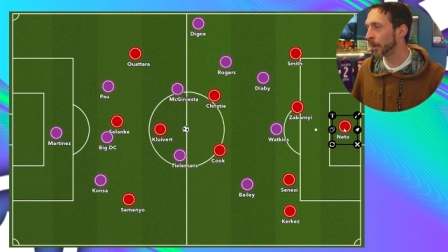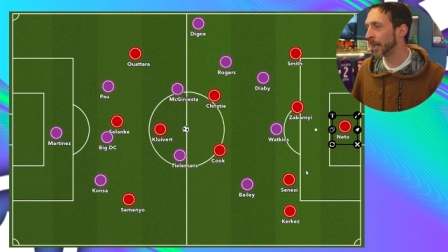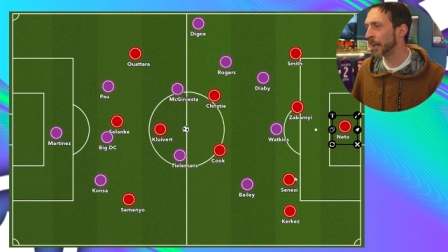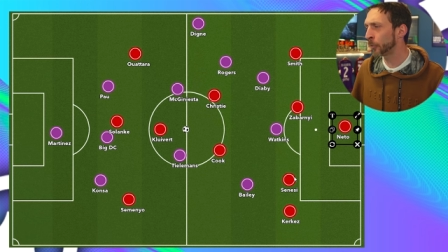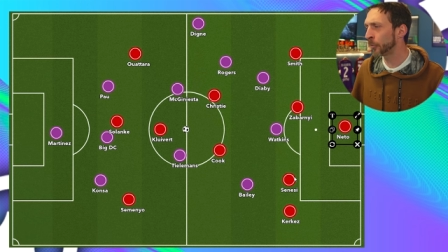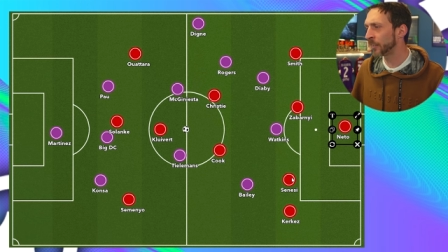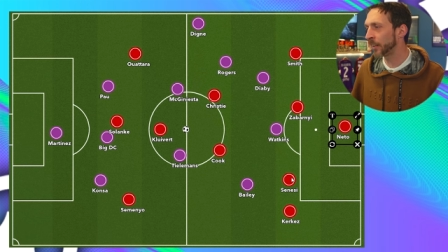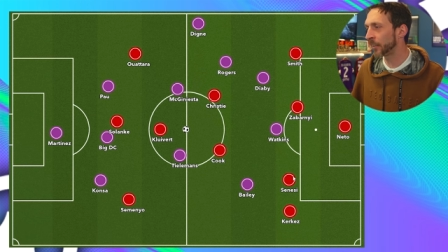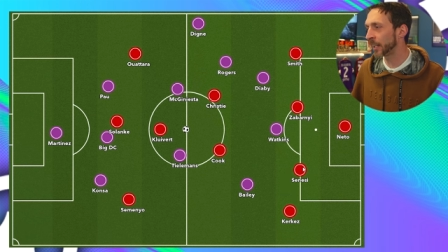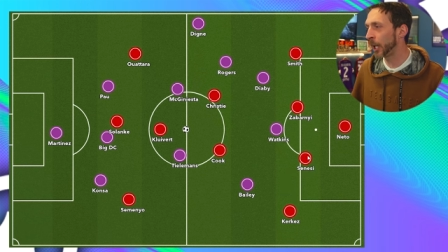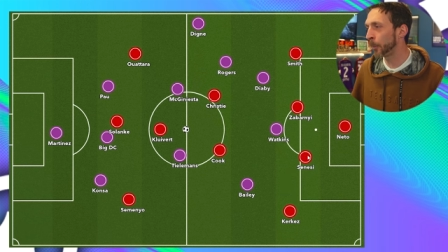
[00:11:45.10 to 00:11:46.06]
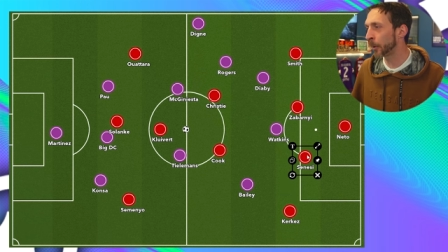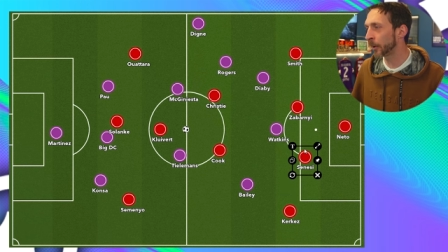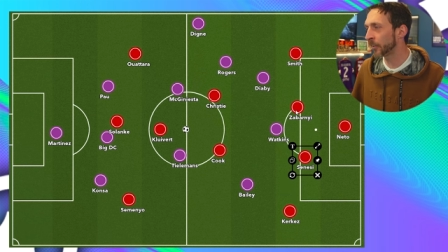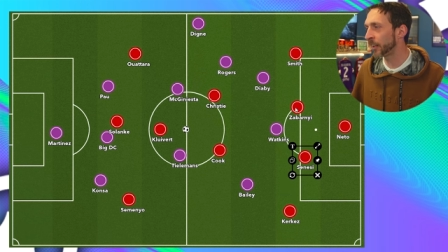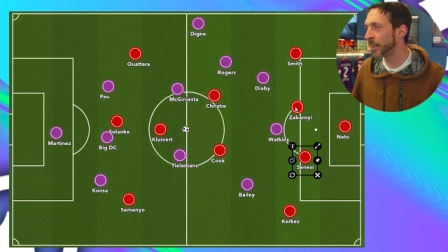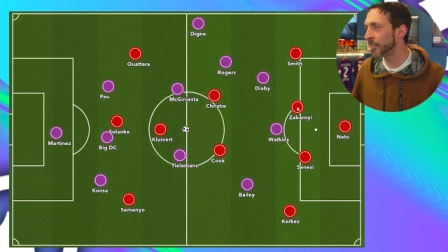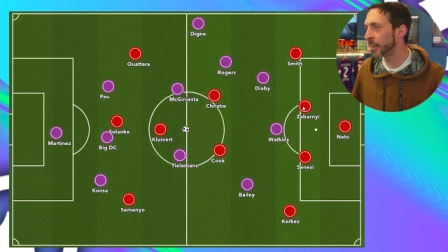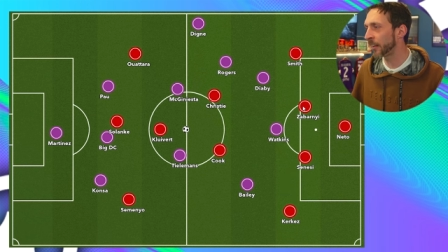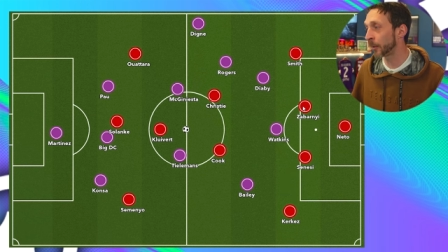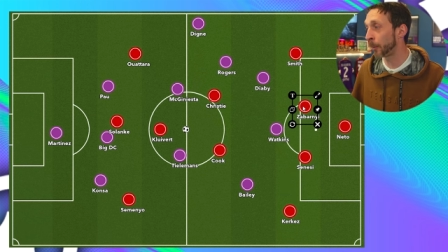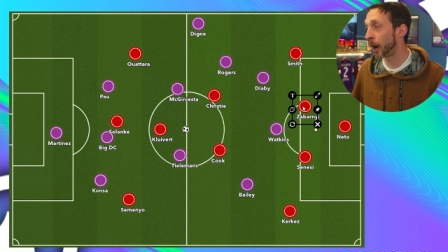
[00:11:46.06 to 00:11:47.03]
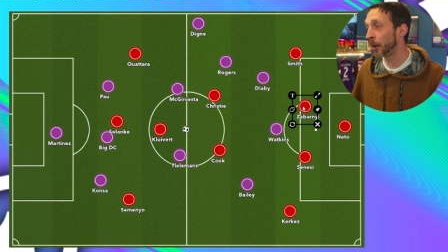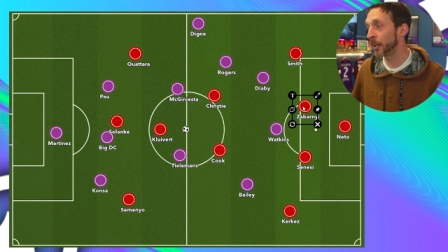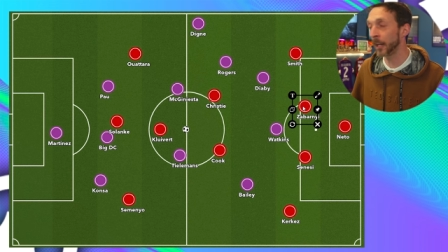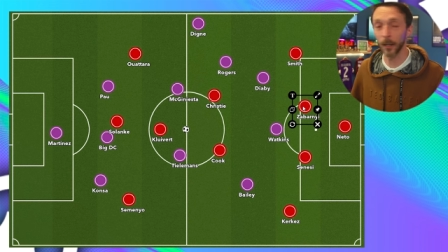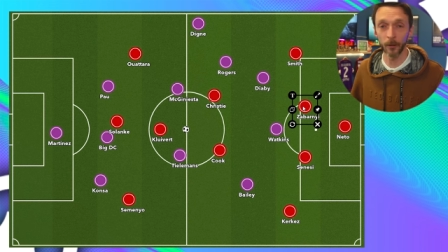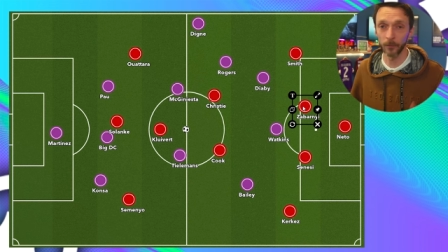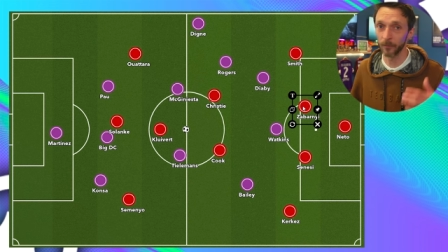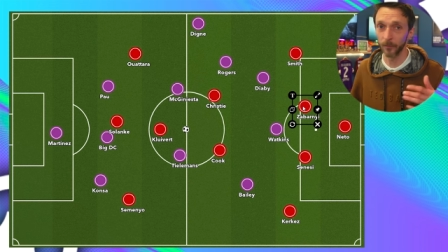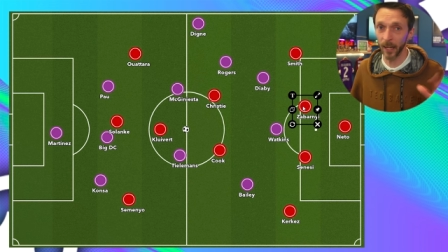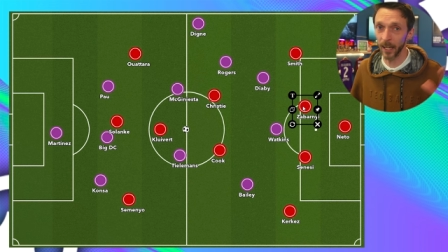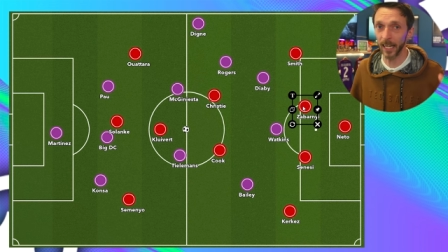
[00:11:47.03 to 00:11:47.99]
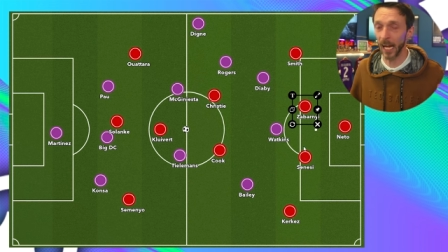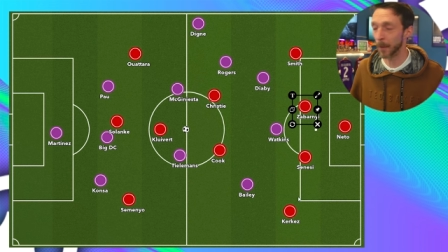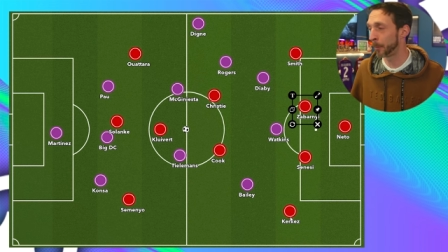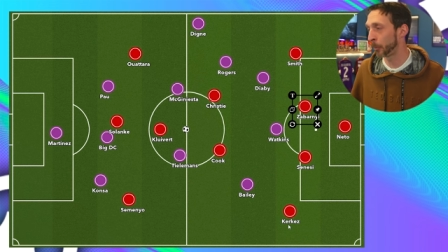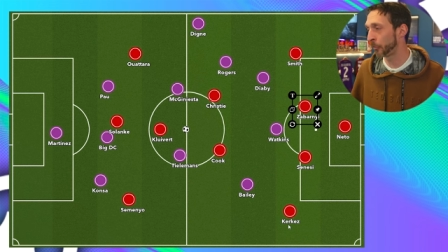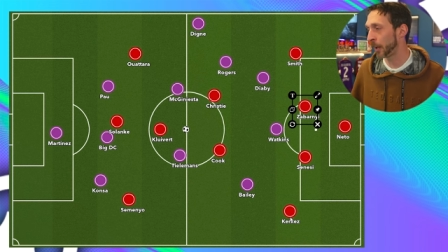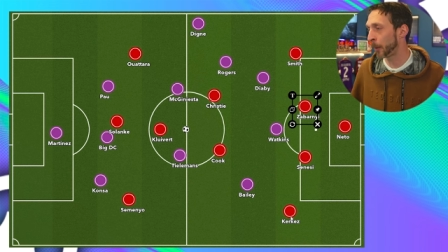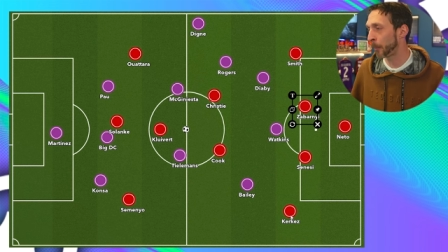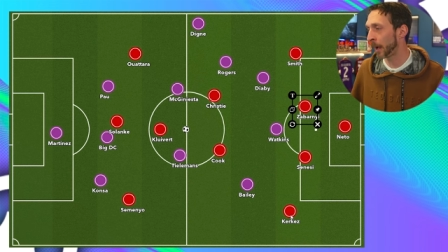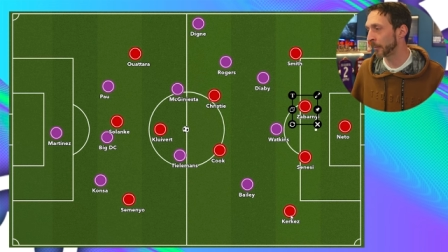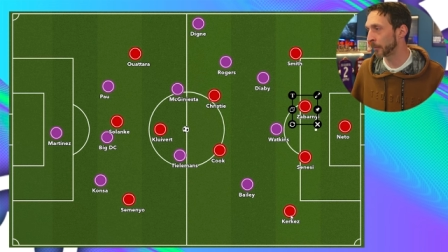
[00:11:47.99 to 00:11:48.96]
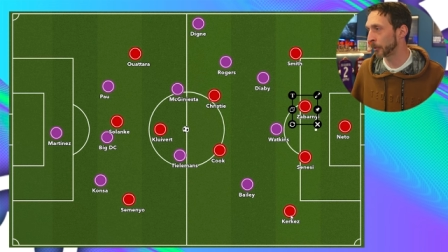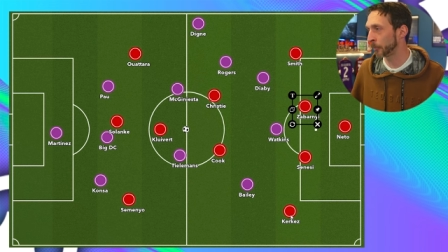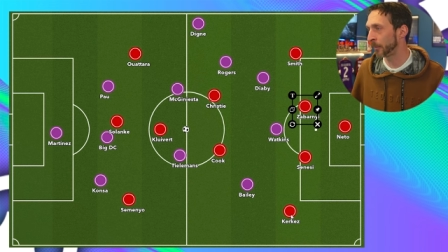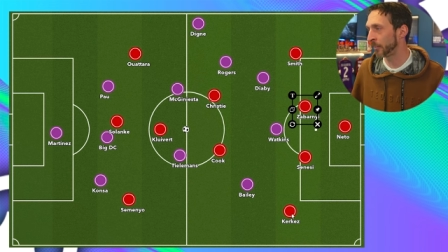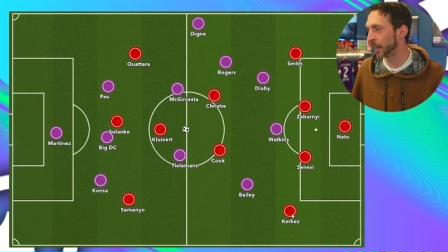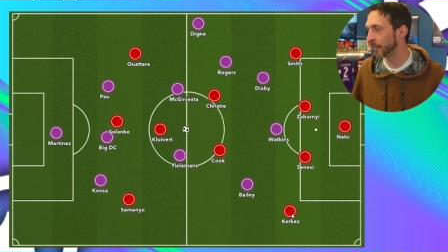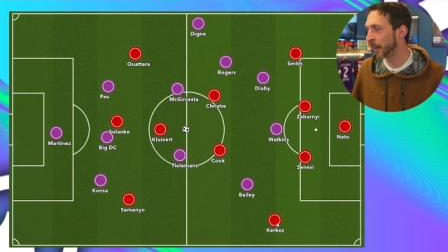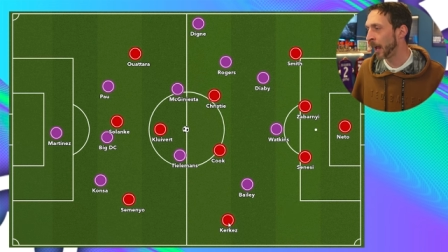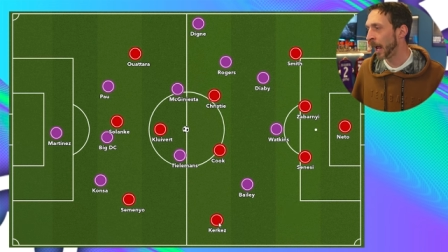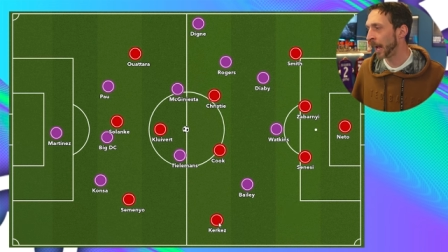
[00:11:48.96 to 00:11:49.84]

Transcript: But Neto's a decent keeper. Sinise and Zabarnia are very capable centre-backs, it must be said.